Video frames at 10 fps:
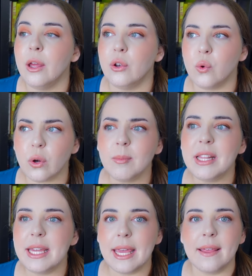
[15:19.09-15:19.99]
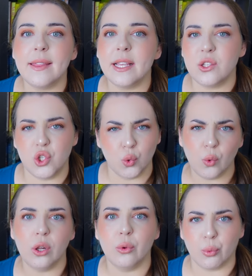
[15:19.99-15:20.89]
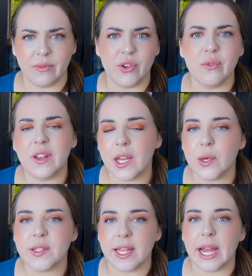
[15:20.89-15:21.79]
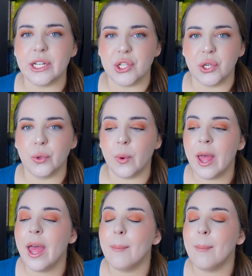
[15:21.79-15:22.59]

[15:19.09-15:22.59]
Normally, in these dual review videos that I do,